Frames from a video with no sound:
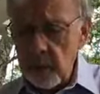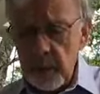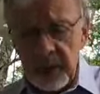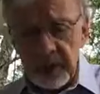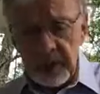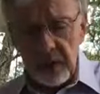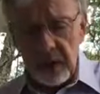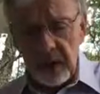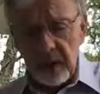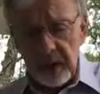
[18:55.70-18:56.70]
But let's
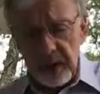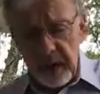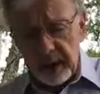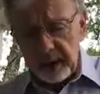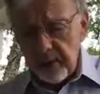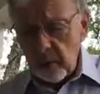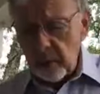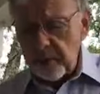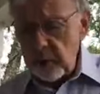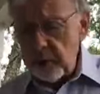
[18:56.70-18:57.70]
look at the text for
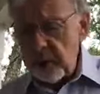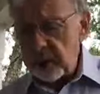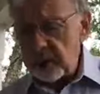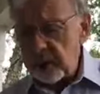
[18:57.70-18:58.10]
a few minutes